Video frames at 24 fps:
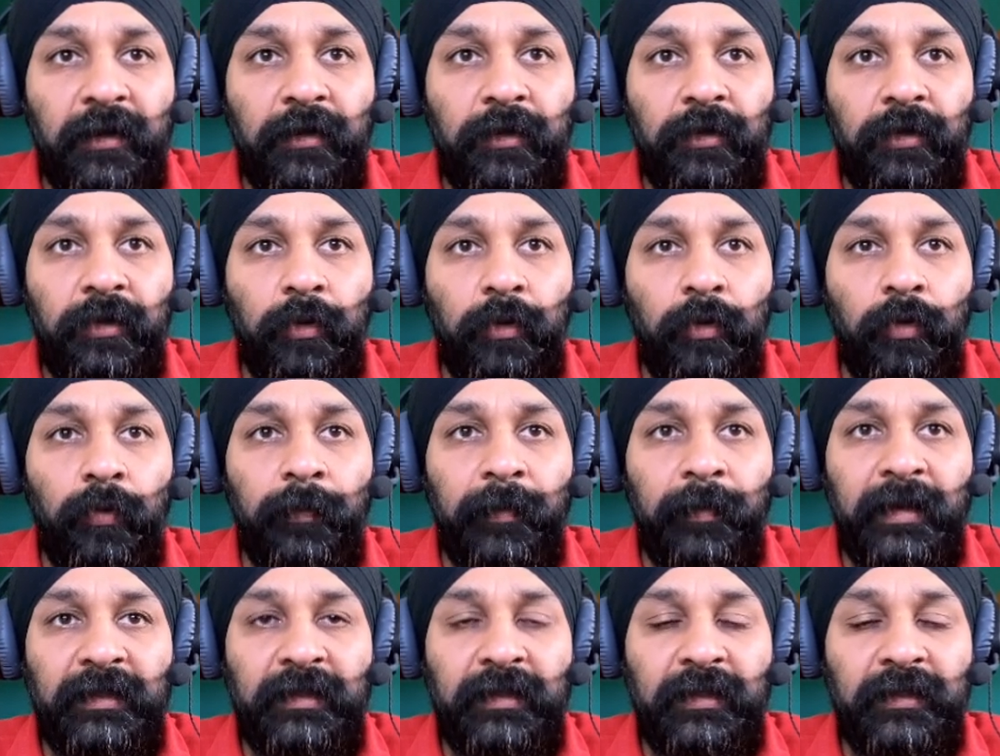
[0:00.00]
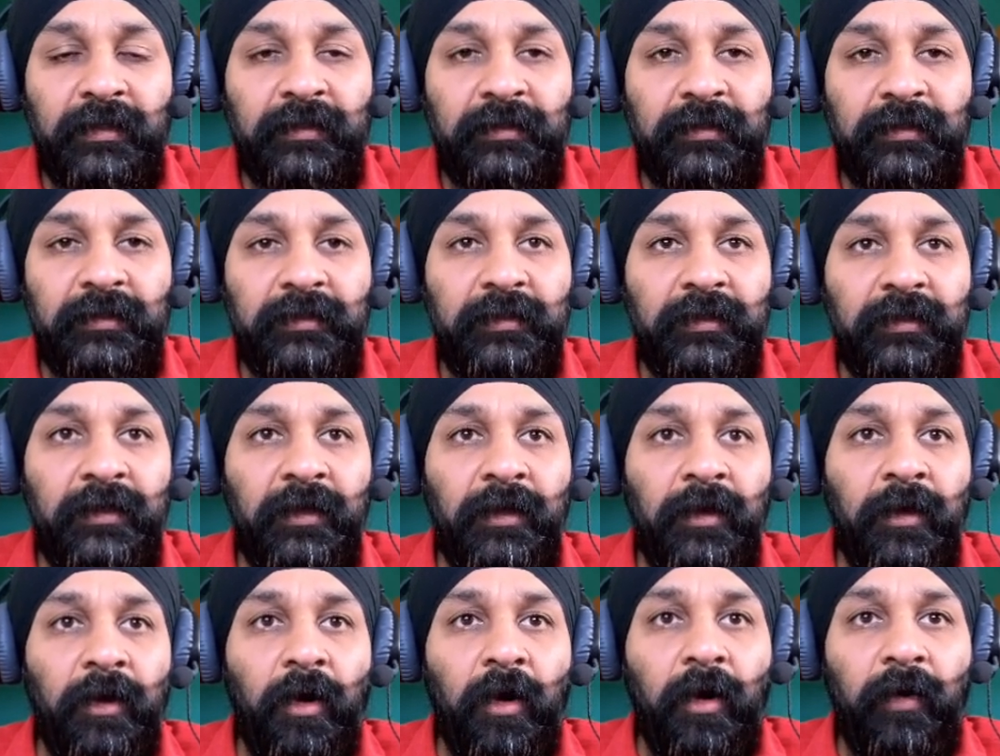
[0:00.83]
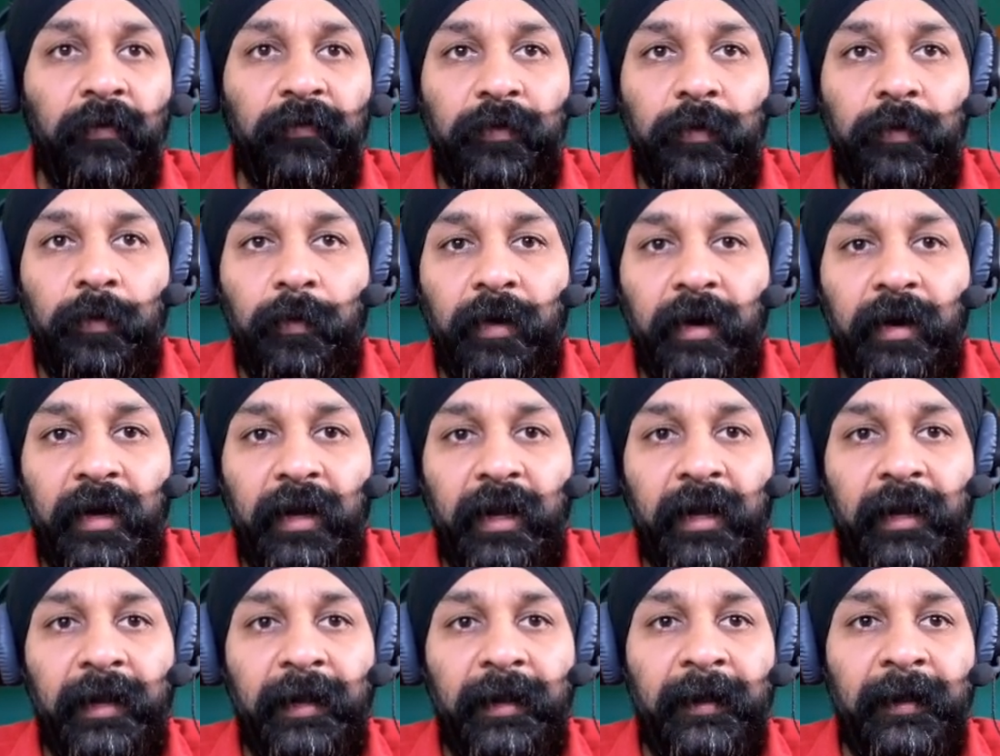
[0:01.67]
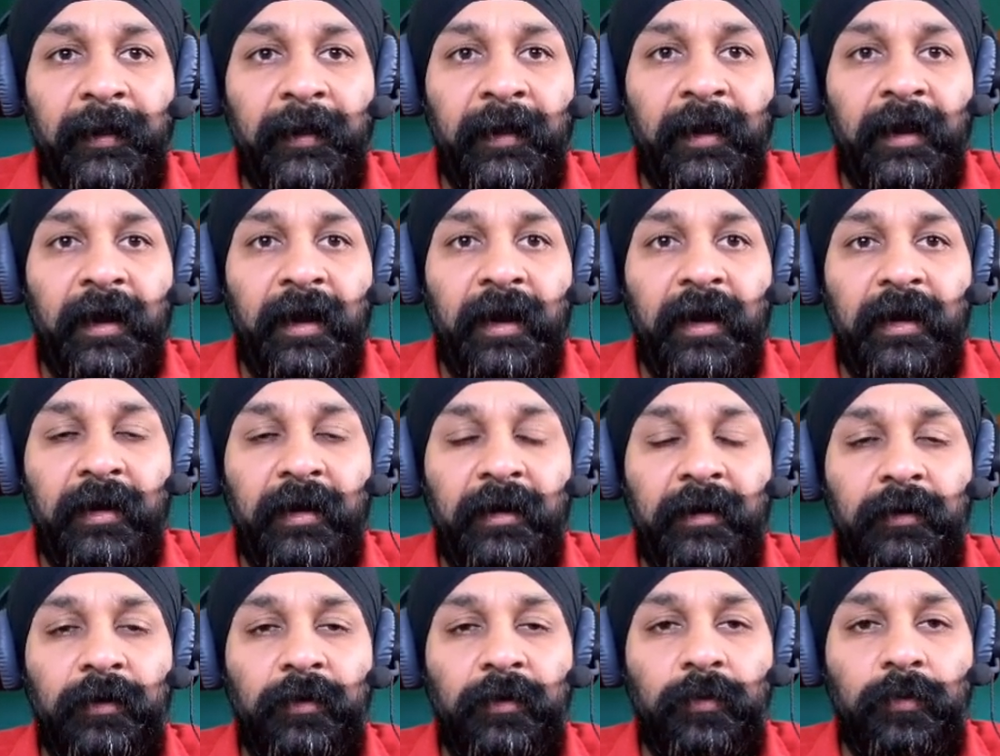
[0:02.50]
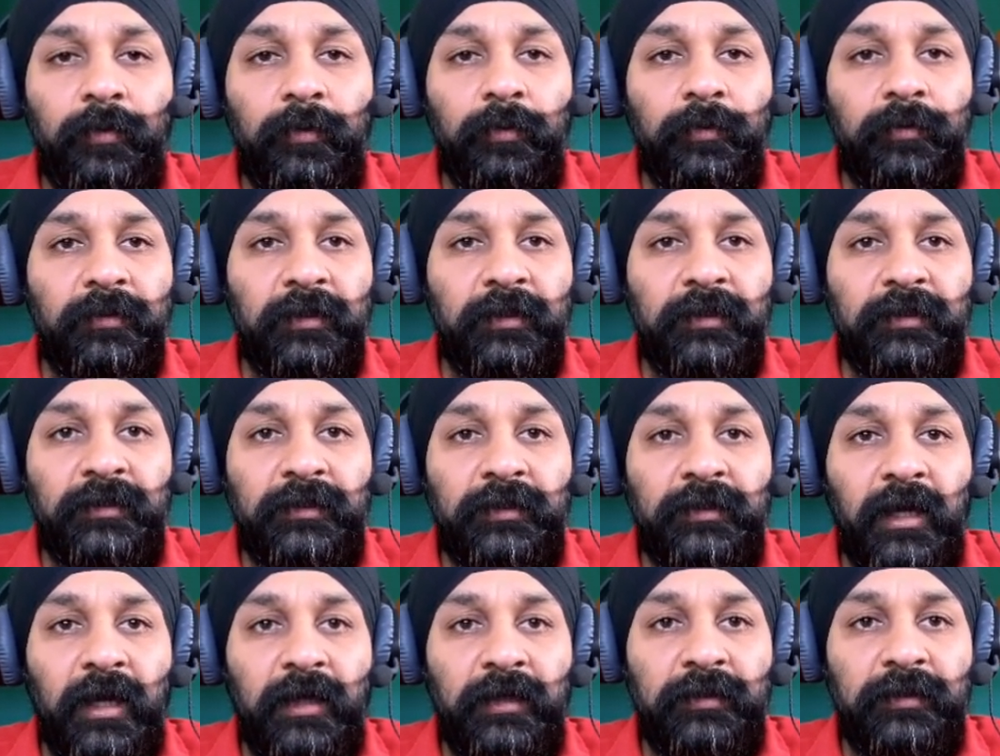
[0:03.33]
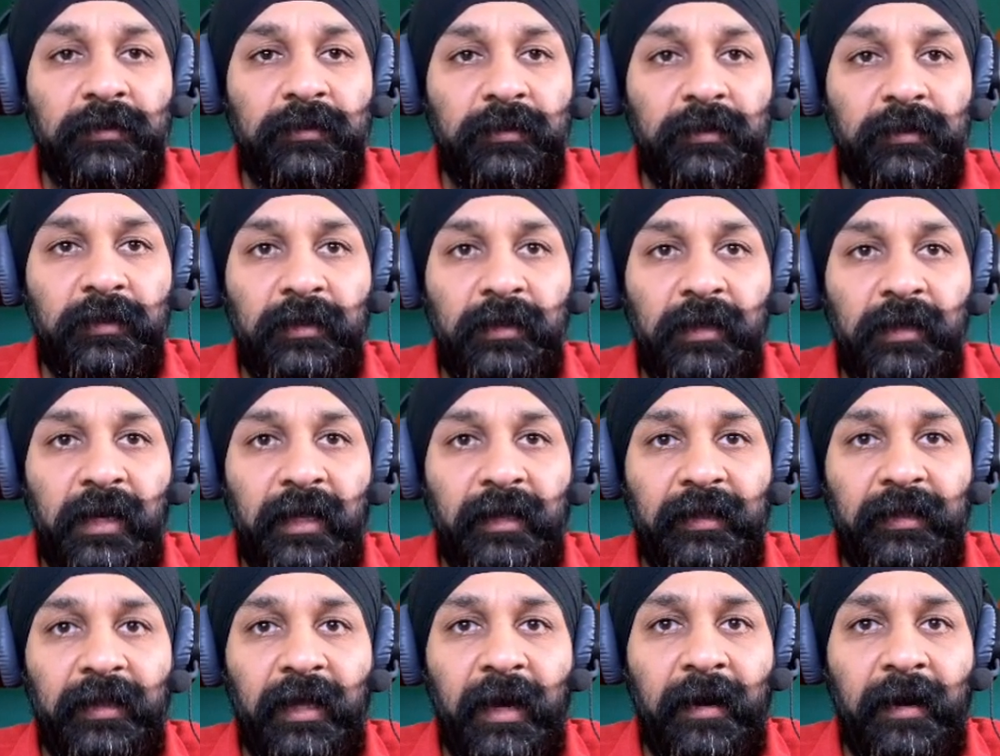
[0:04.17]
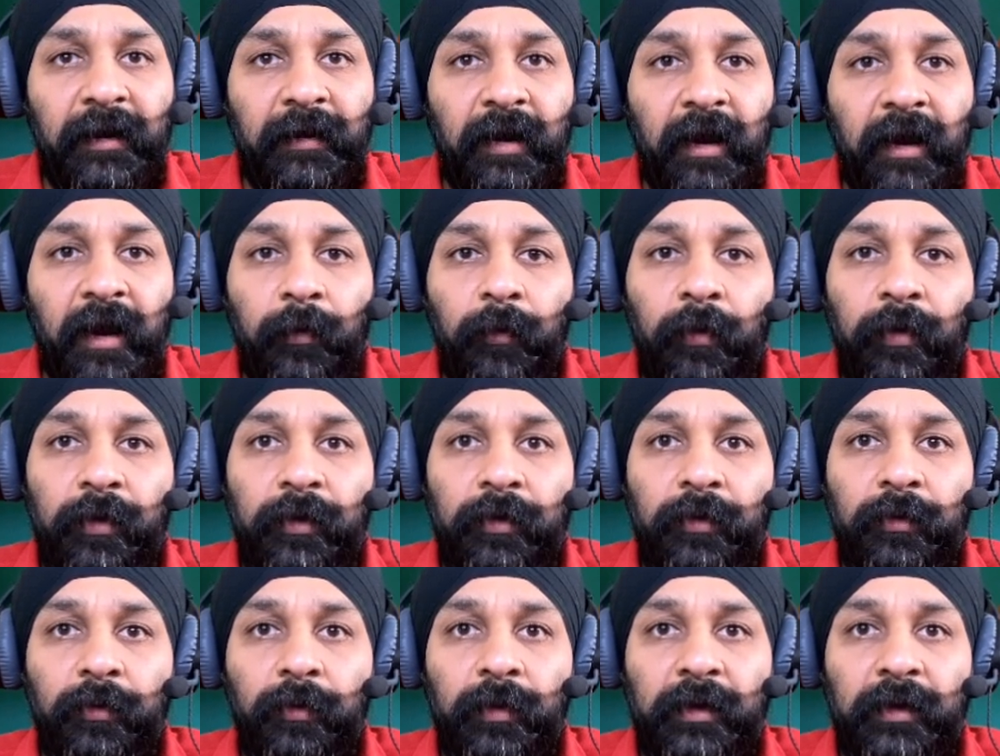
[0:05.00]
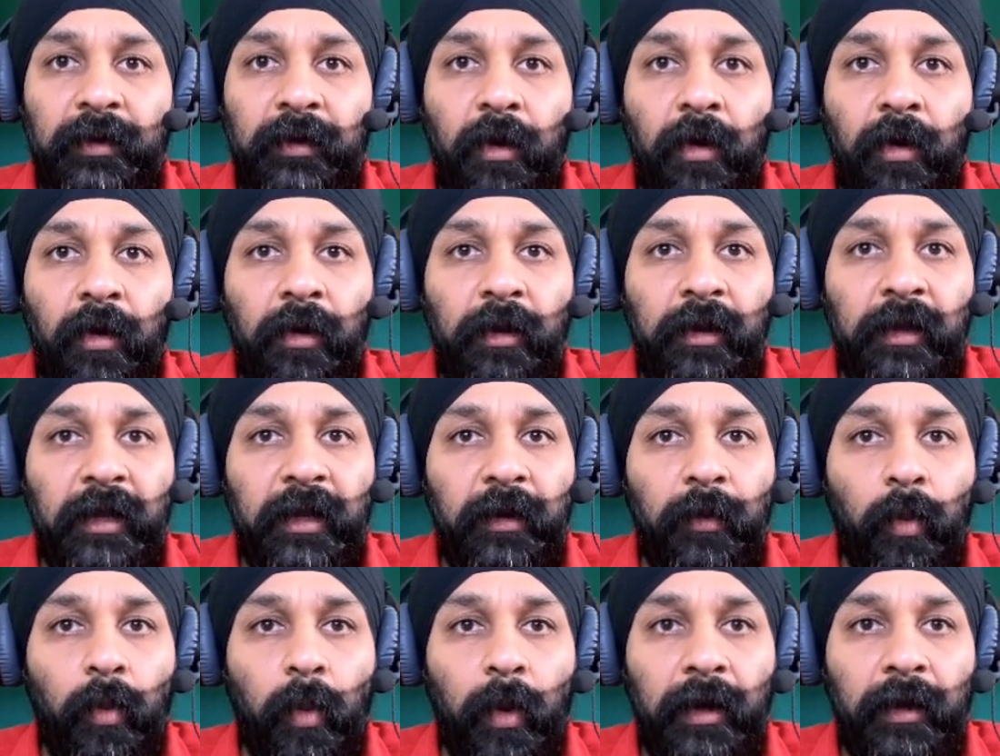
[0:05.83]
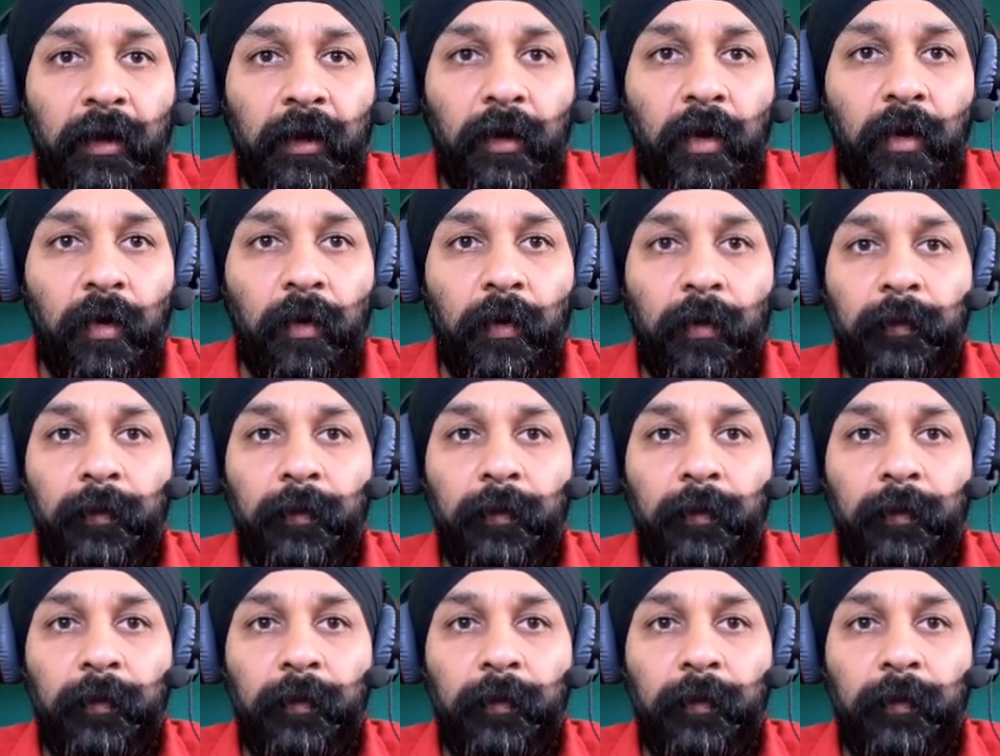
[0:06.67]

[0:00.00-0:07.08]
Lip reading: two methods of URI and do this task like that. I want to do it all in one go.